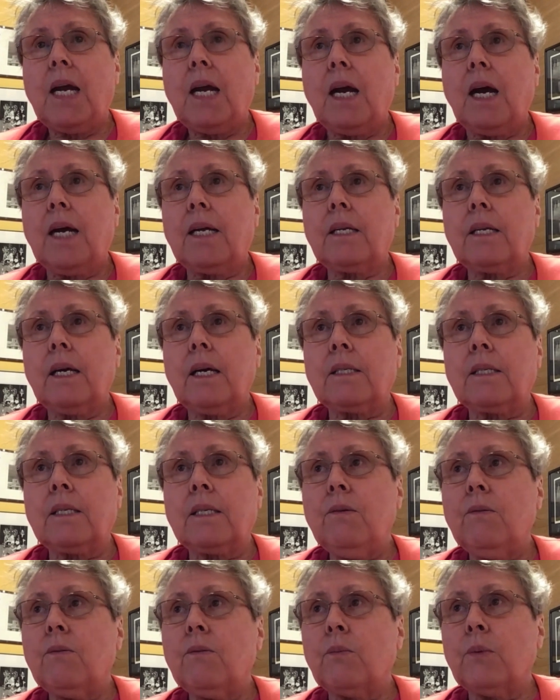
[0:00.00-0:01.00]
I
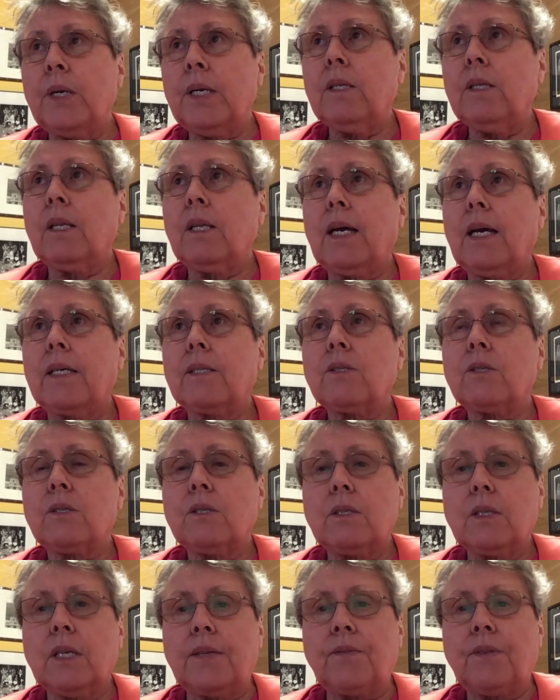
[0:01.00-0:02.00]
didn't realize
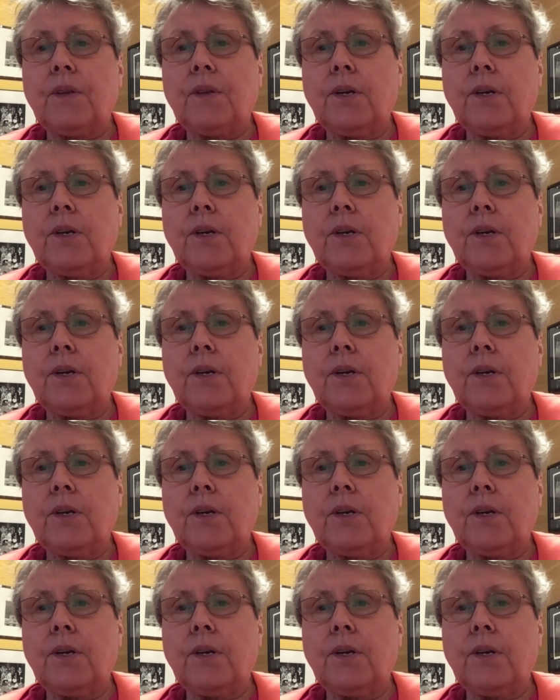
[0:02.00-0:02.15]
that